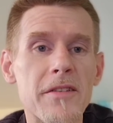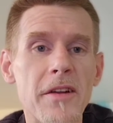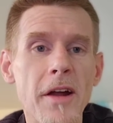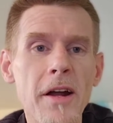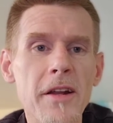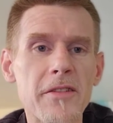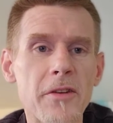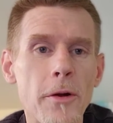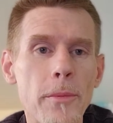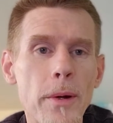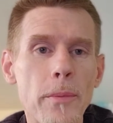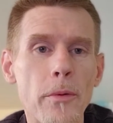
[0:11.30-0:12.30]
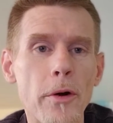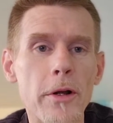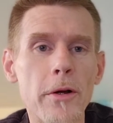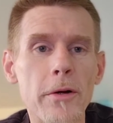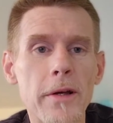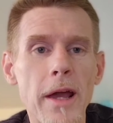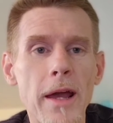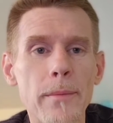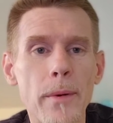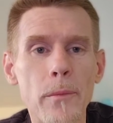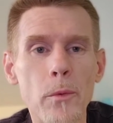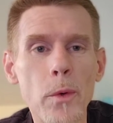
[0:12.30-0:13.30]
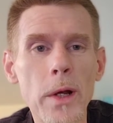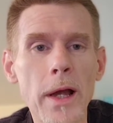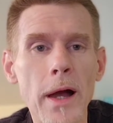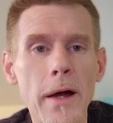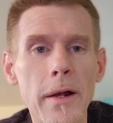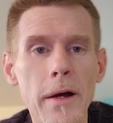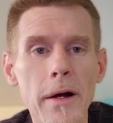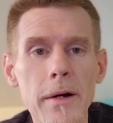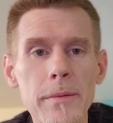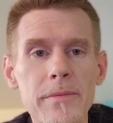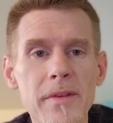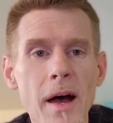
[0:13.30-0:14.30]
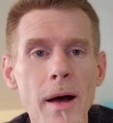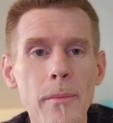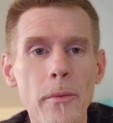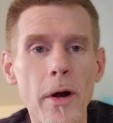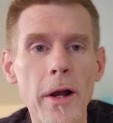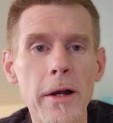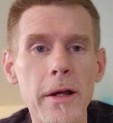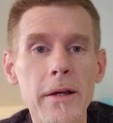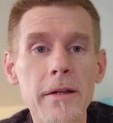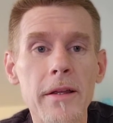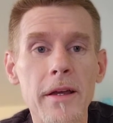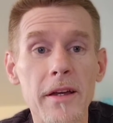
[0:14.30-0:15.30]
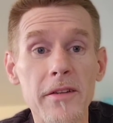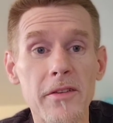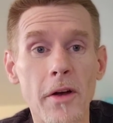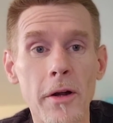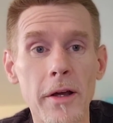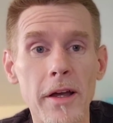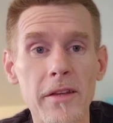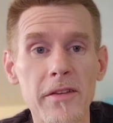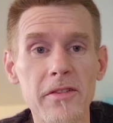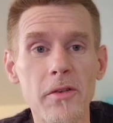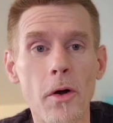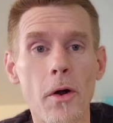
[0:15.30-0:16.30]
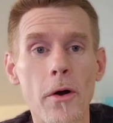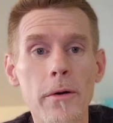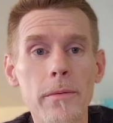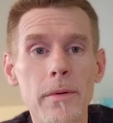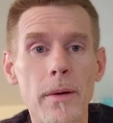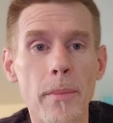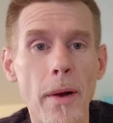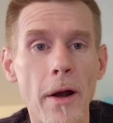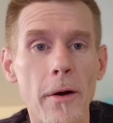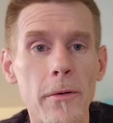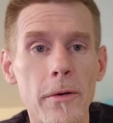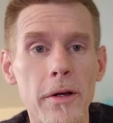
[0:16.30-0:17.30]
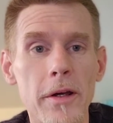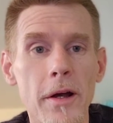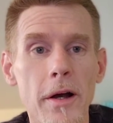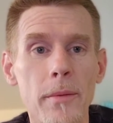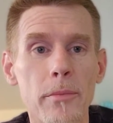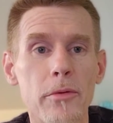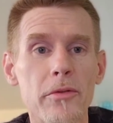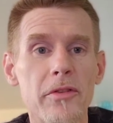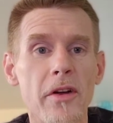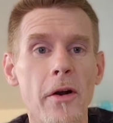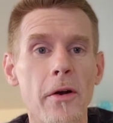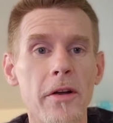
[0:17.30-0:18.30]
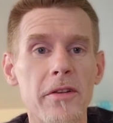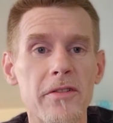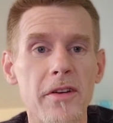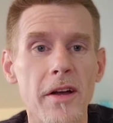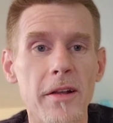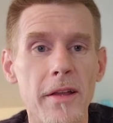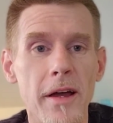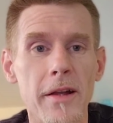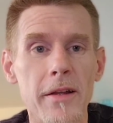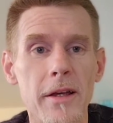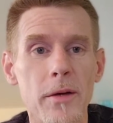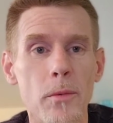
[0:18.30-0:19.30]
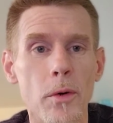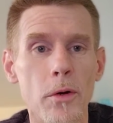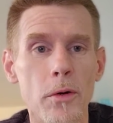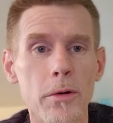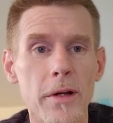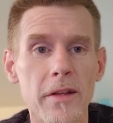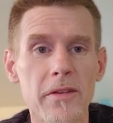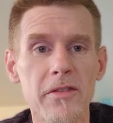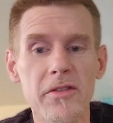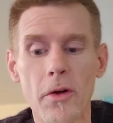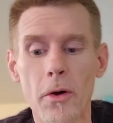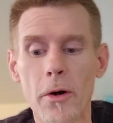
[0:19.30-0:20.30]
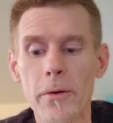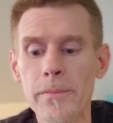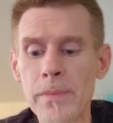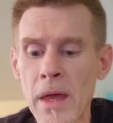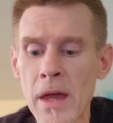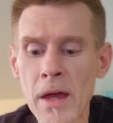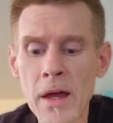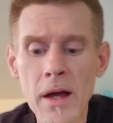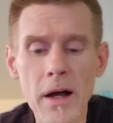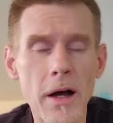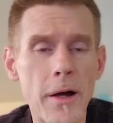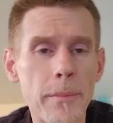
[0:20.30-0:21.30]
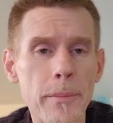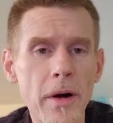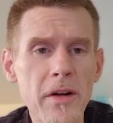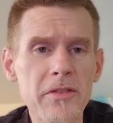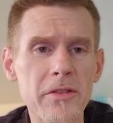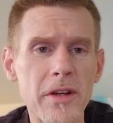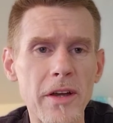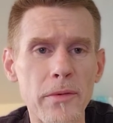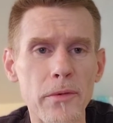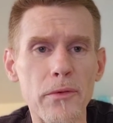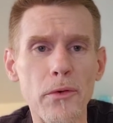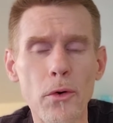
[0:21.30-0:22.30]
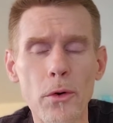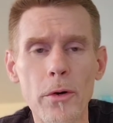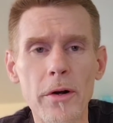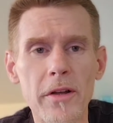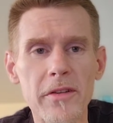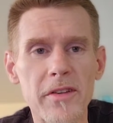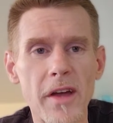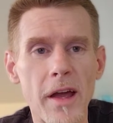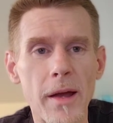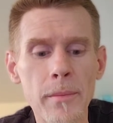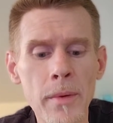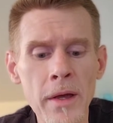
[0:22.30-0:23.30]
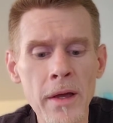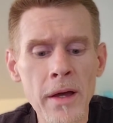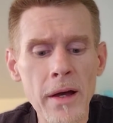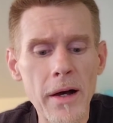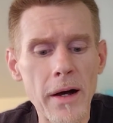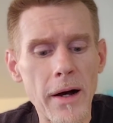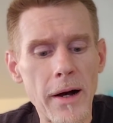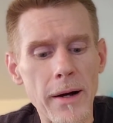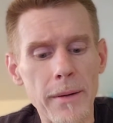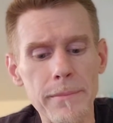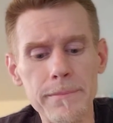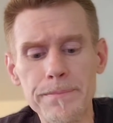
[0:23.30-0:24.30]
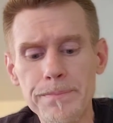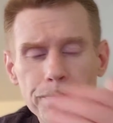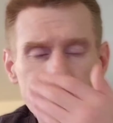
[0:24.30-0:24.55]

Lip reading: Tonight it's going to be a pretty good game. I mean, we got Tom Brady. He's going to get the start, apparently. Bruce Arians said that he will get the start. The Bucs are given 4 in this game. On